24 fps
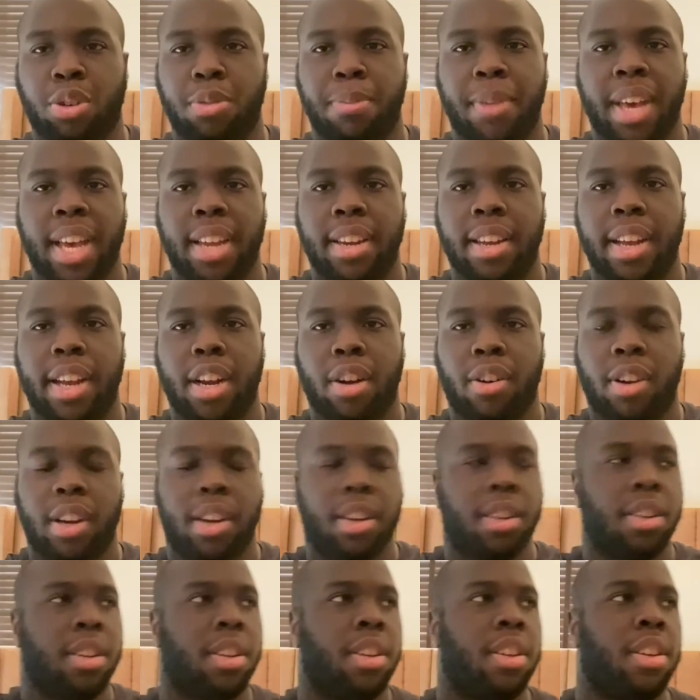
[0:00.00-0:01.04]
Man
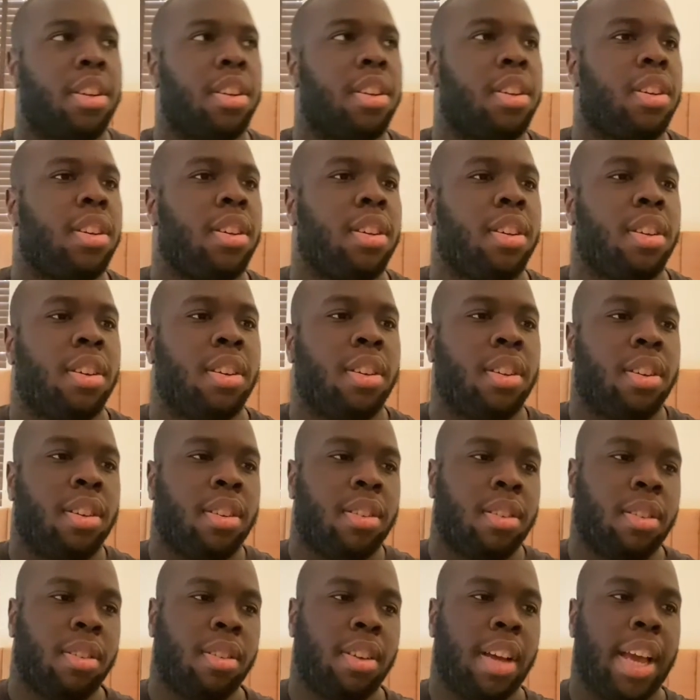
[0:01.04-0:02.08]
era.
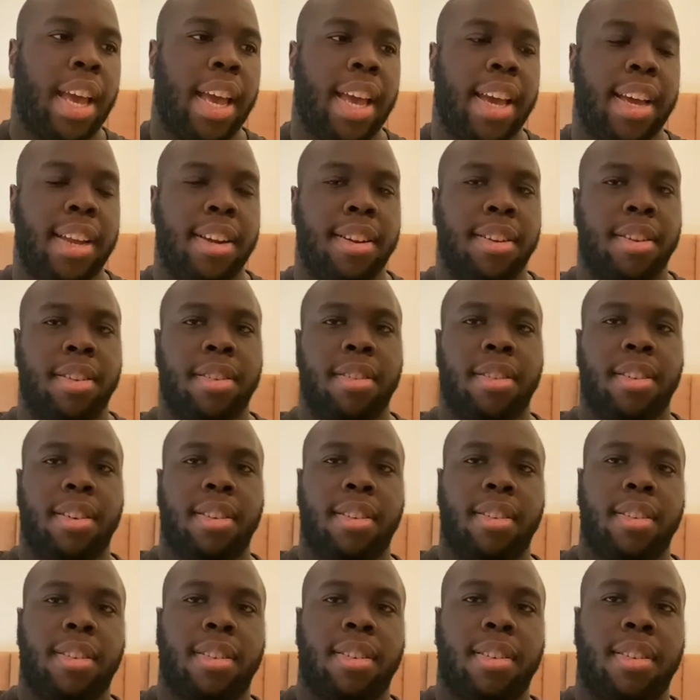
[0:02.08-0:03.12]
And
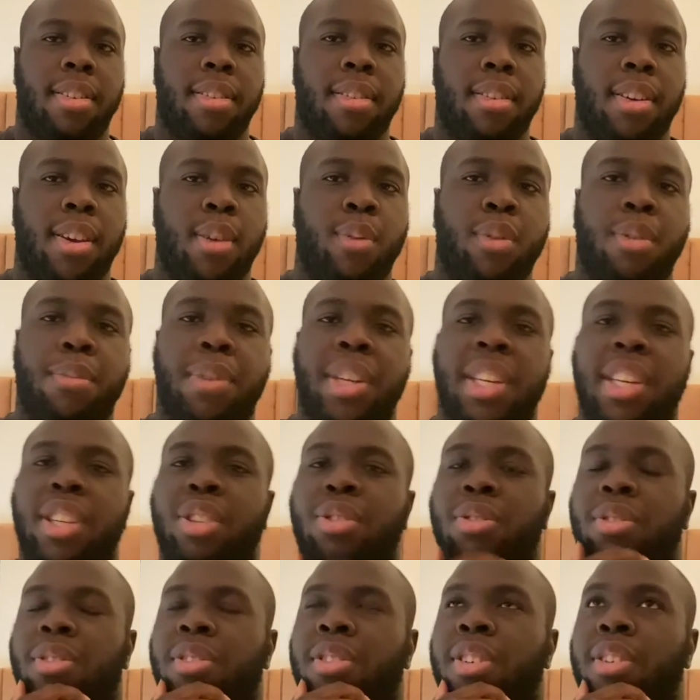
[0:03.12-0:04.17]
it would have been
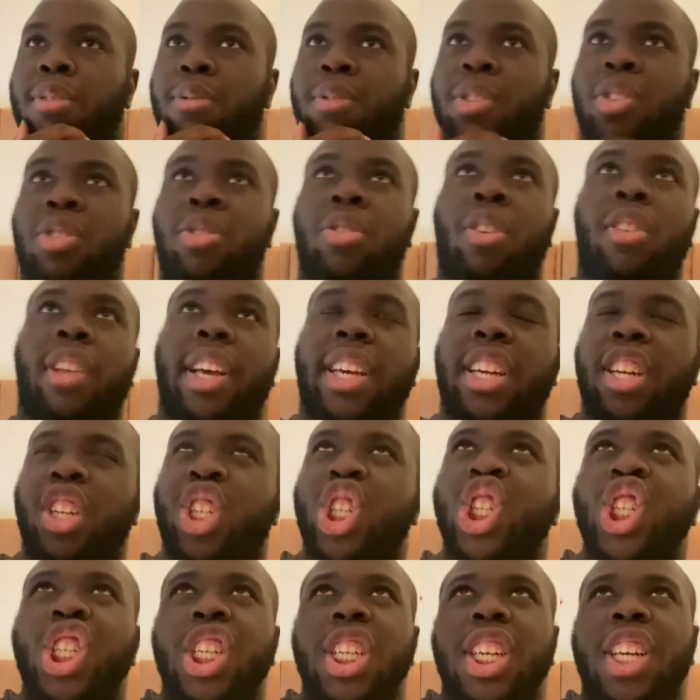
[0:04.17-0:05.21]
interesting if we saw, like, a
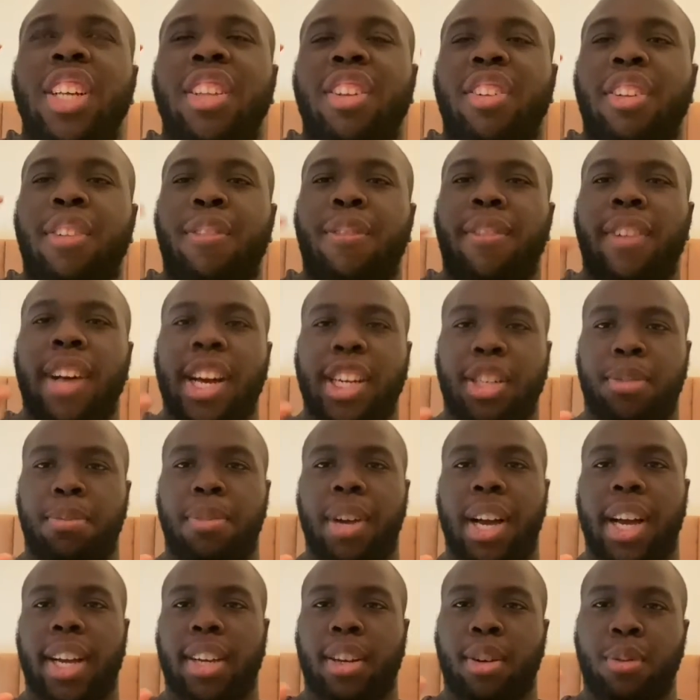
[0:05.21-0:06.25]
cheeky little
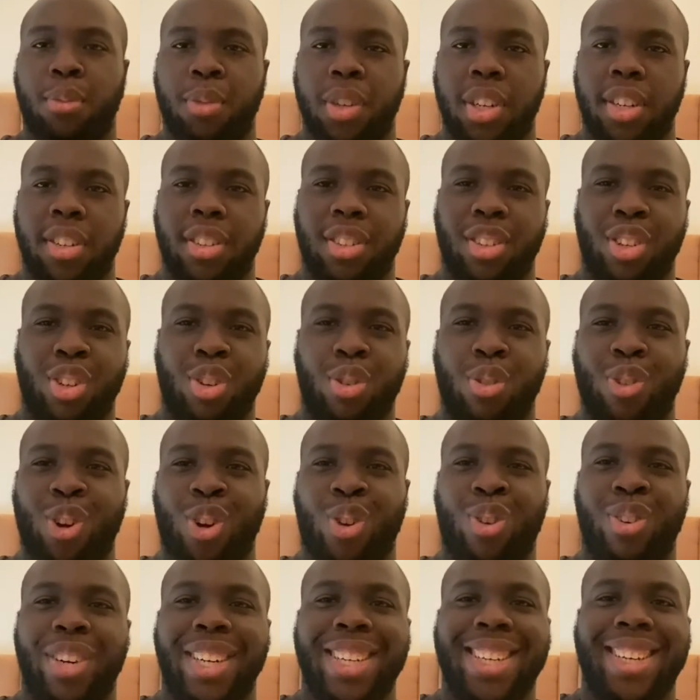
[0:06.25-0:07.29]
flashback with, you know,
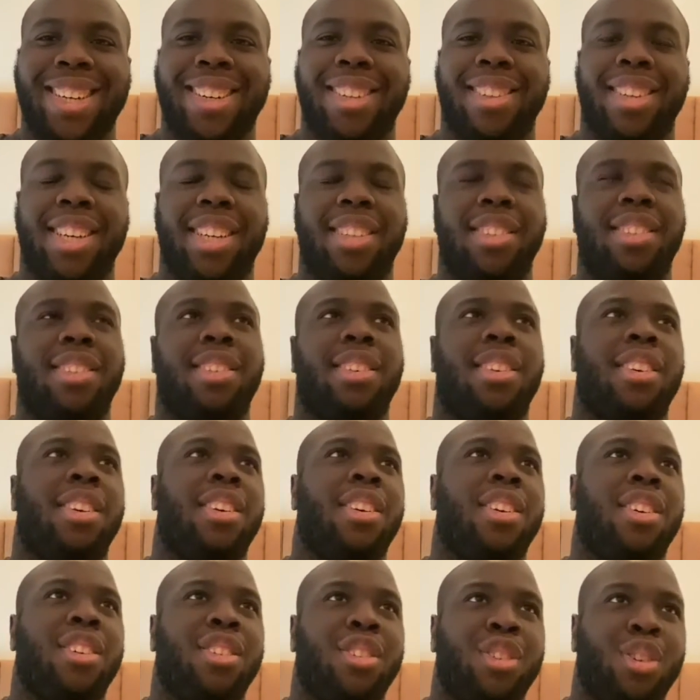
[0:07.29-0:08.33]
her and Clint,
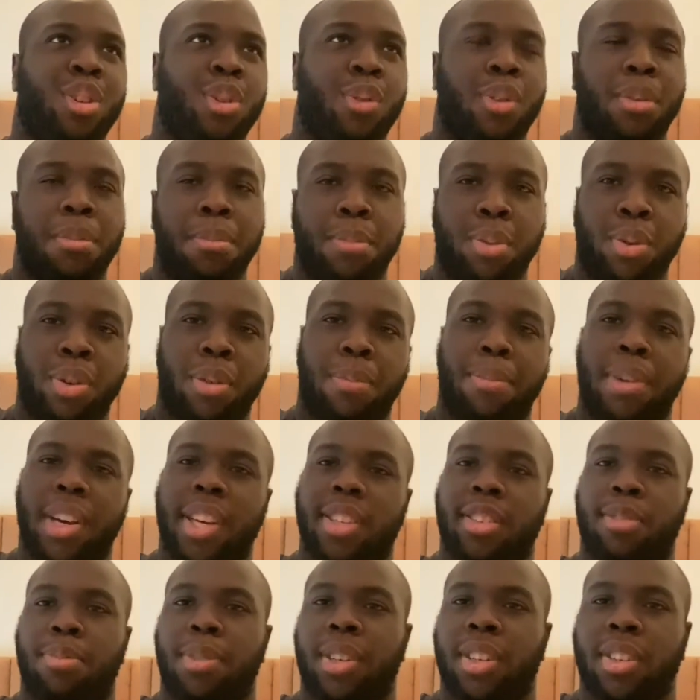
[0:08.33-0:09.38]
you know, in
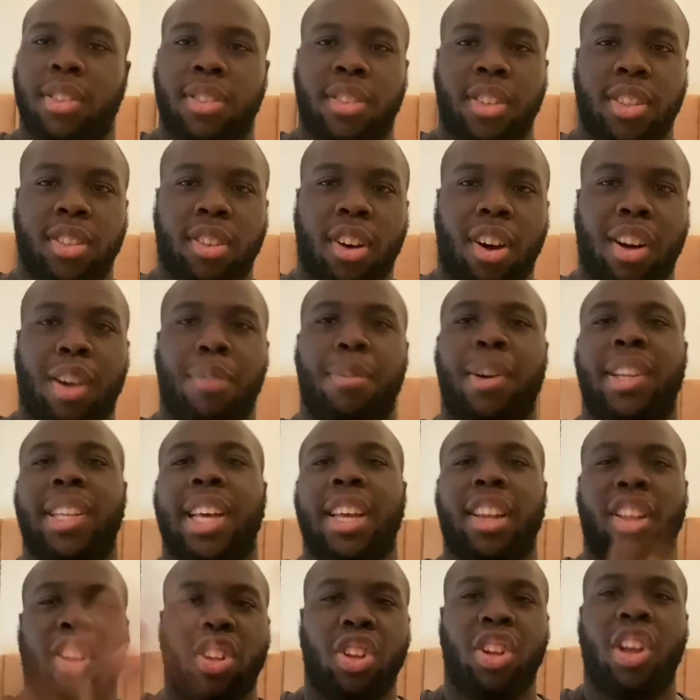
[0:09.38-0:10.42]
Budapest, because they talk about
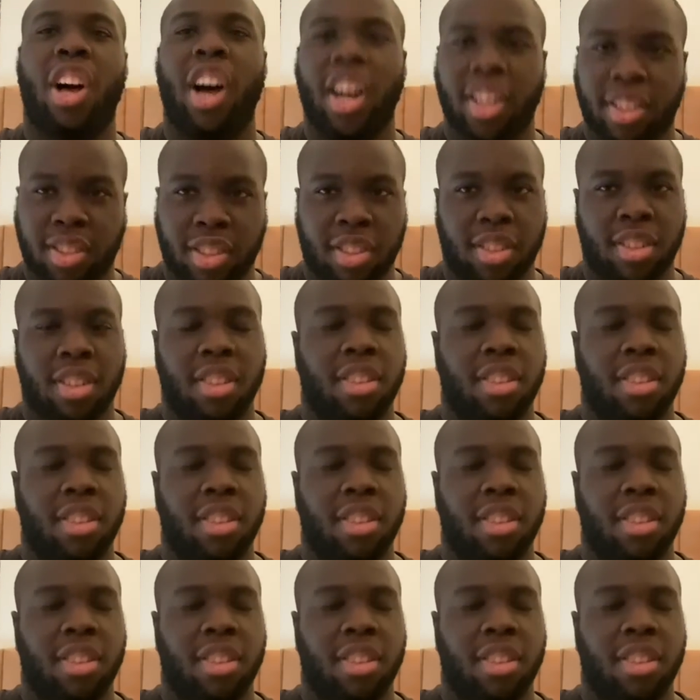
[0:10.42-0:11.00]
that a lot,